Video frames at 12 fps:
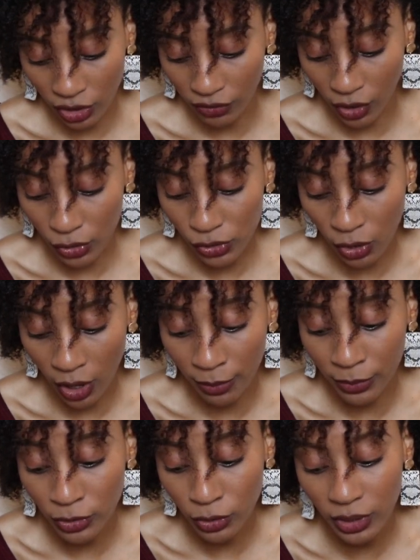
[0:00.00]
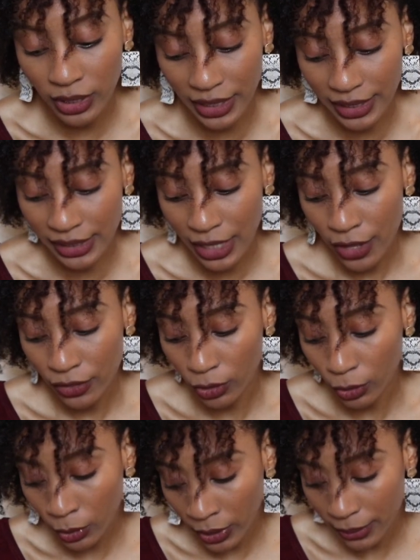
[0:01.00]
of also opportunities.
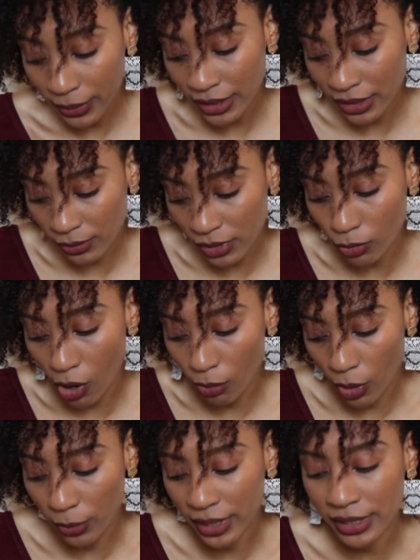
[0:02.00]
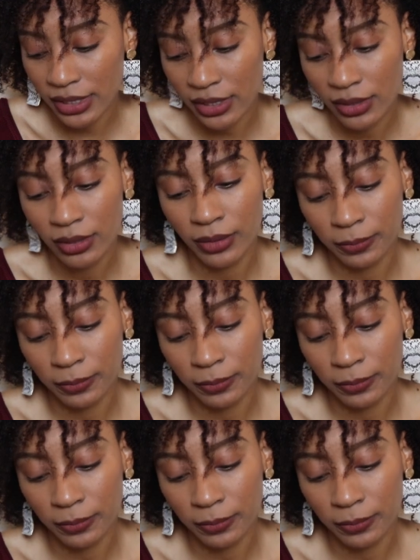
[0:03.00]
There are going to be some small moments